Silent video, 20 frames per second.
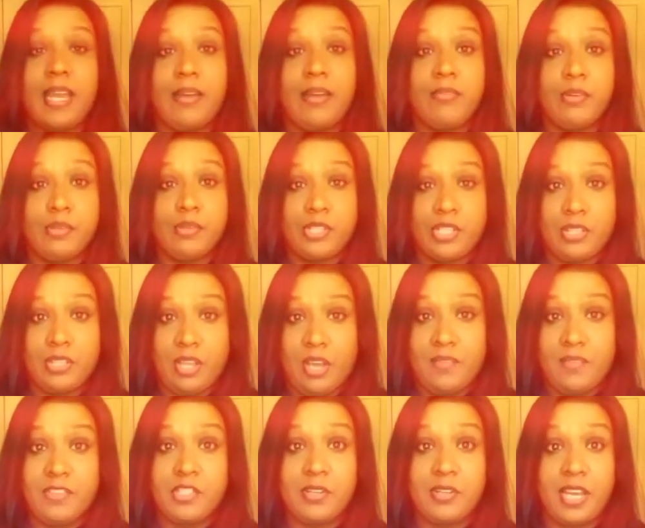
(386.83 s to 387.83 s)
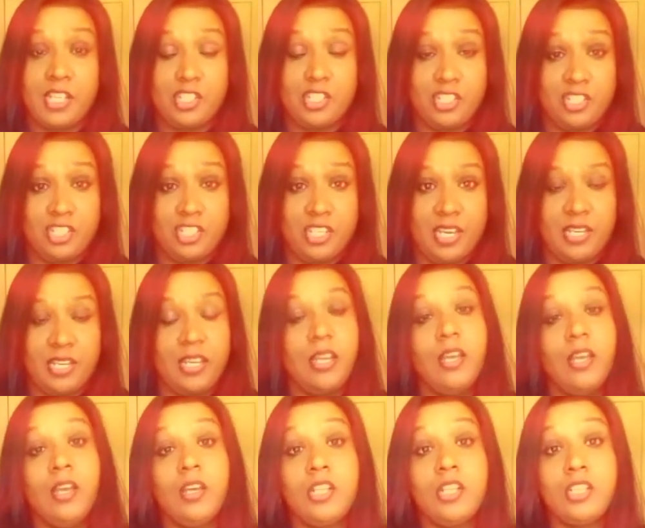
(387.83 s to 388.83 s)
I wrote a law of attraction check
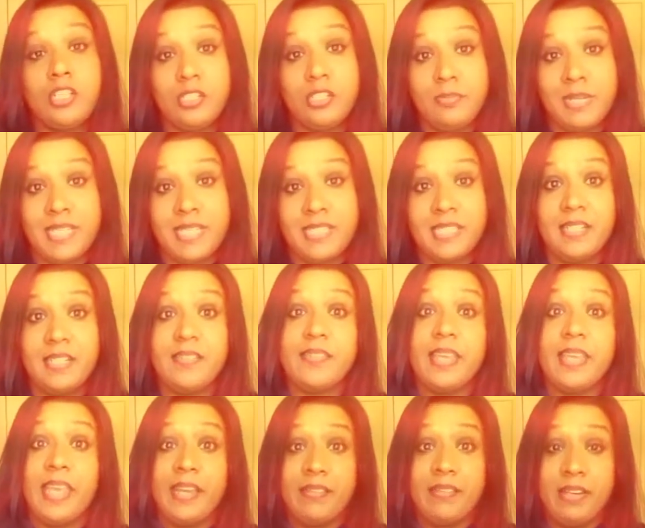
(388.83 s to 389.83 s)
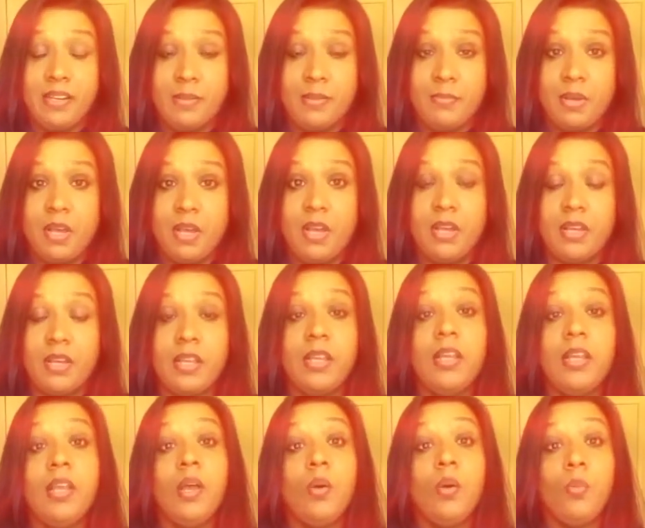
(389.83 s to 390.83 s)
to myself, Karen Nabong.
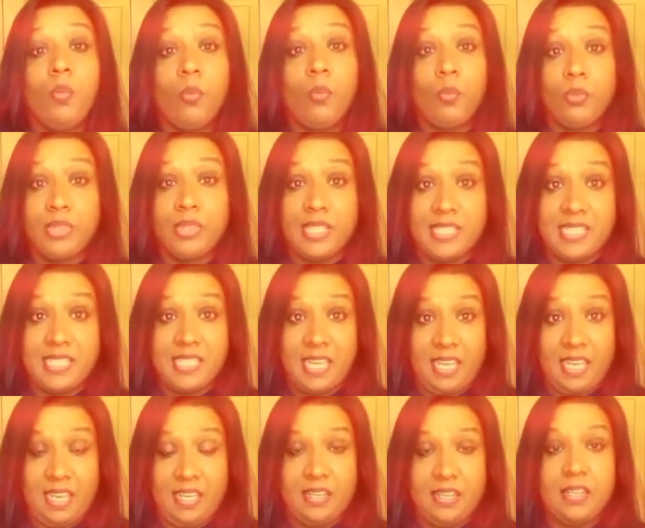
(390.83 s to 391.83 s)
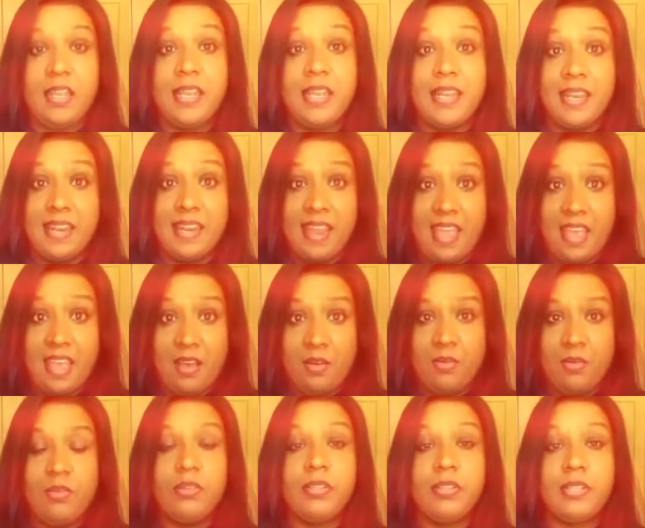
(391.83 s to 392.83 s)
The date
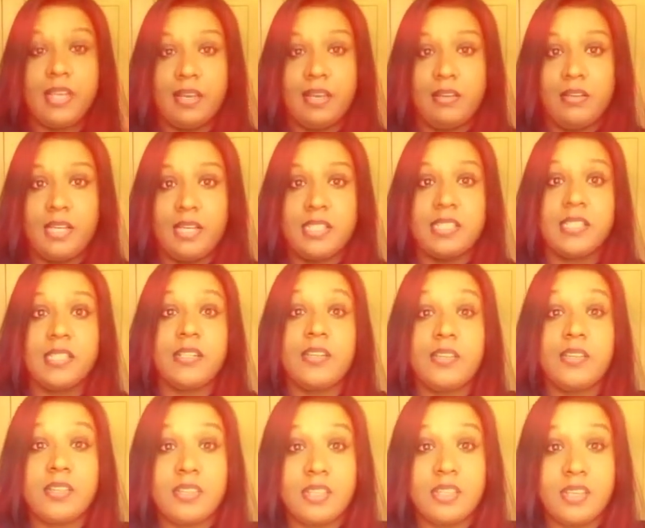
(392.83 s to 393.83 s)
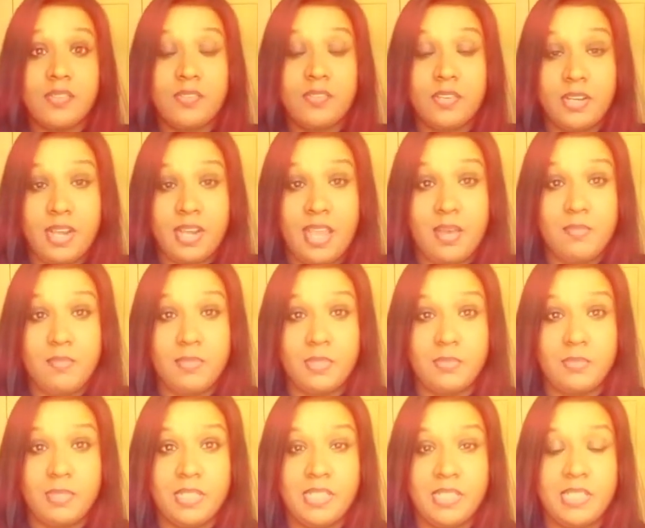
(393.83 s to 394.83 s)
now. Now that's another thing for now
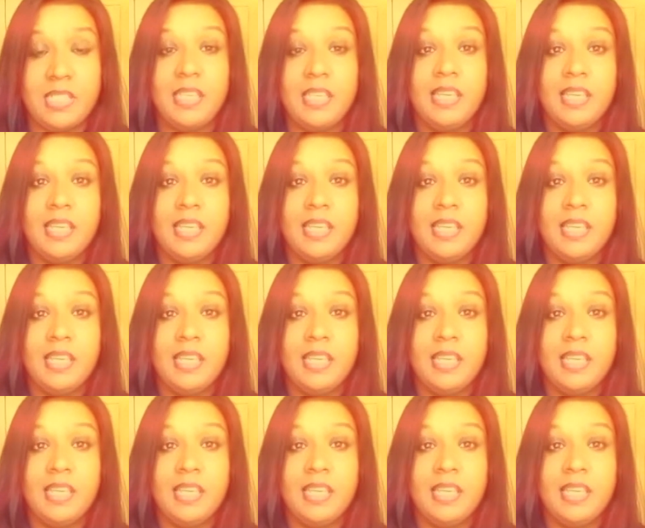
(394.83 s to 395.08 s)
moment.